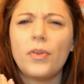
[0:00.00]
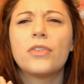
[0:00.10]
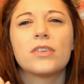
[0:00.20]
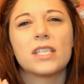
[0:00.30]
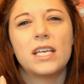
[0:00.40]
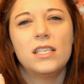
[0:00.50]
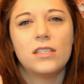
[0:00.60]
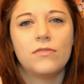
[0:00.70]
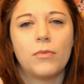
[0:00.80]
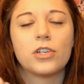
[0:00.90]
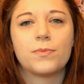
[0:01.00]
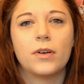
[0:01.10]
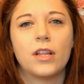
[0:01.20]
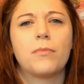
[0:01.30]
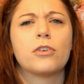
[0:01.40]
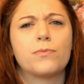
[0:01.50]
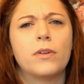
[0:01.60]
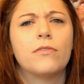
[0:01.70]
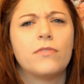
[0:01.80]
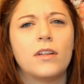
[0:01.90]
There's a hint of marshmallow, like
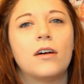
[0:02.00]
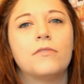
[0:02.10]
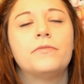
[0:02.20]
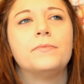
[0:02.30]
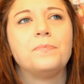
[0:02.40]
marshmallow fluff.